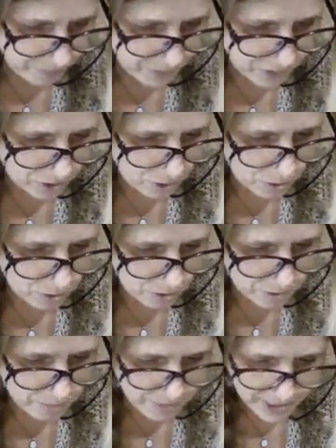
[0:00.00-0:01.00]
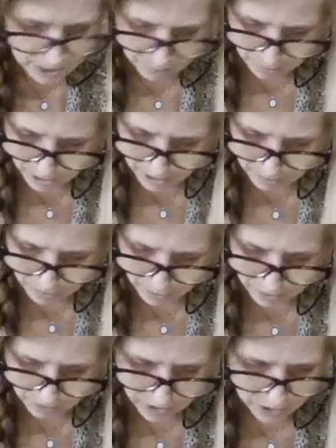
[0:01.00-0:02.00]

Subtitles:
So, the basic principles of the